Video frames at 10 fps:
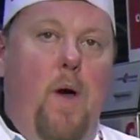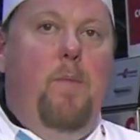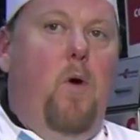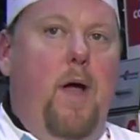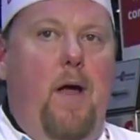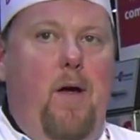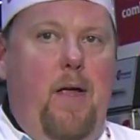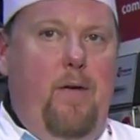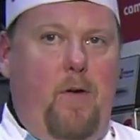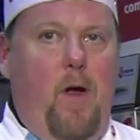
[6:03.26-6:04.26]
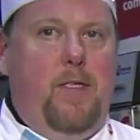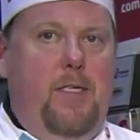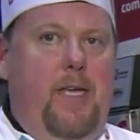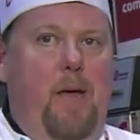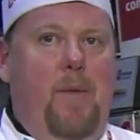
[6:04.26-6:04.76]
one more area of
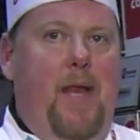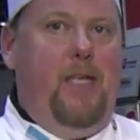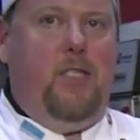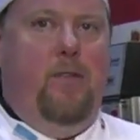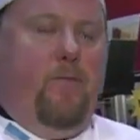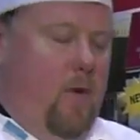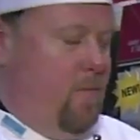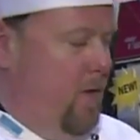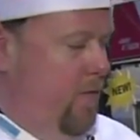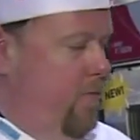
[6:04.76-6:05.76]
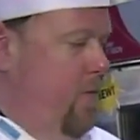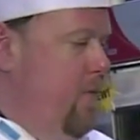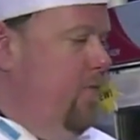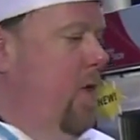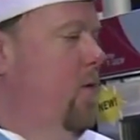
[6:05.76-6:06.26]
cross-contamination from
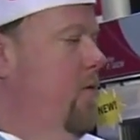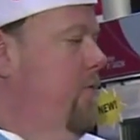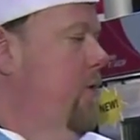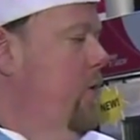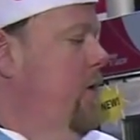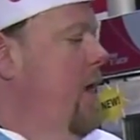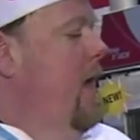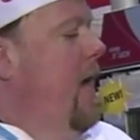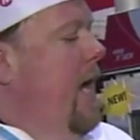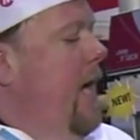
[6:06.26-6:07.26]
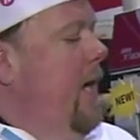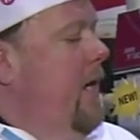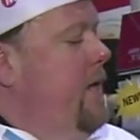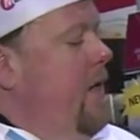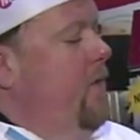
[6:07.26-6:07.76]
the flow of the food.
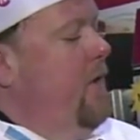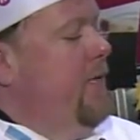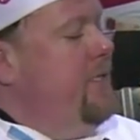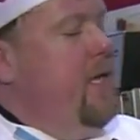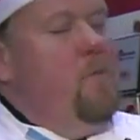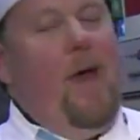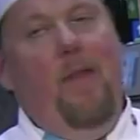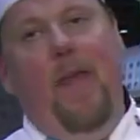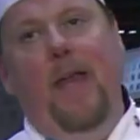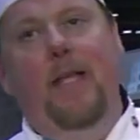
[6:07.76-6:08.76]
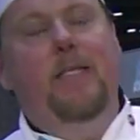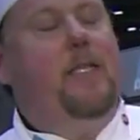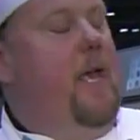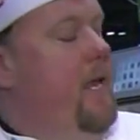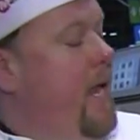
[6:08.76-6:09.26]
Another nice thing about that is
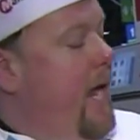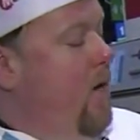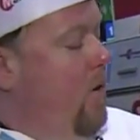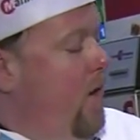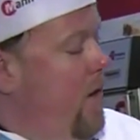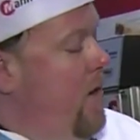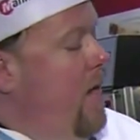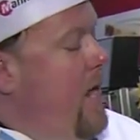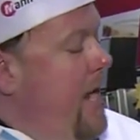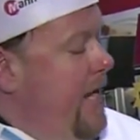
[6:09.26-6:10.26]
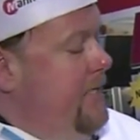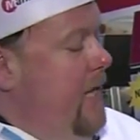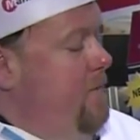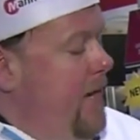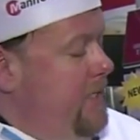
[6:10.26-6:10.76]
that our
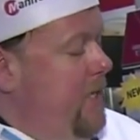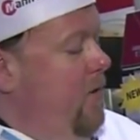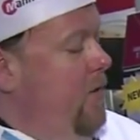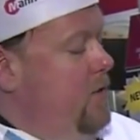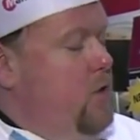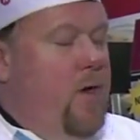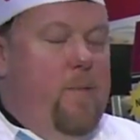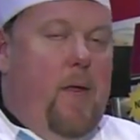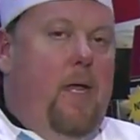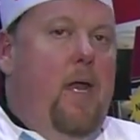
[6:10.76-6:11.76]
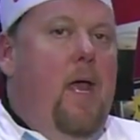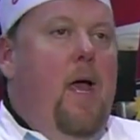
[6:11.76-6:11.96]
antibacterial treatment